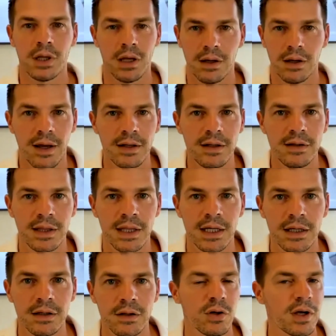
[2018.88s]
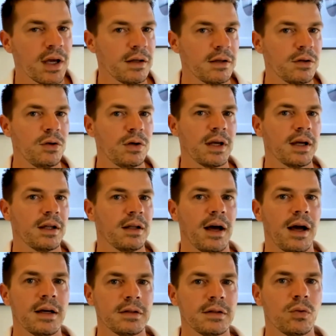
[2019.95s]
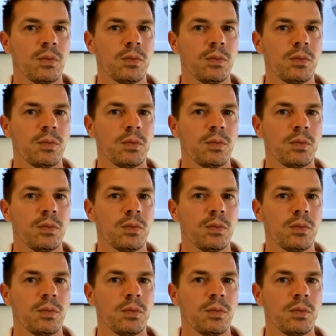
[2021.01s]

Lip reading: anything you can ask,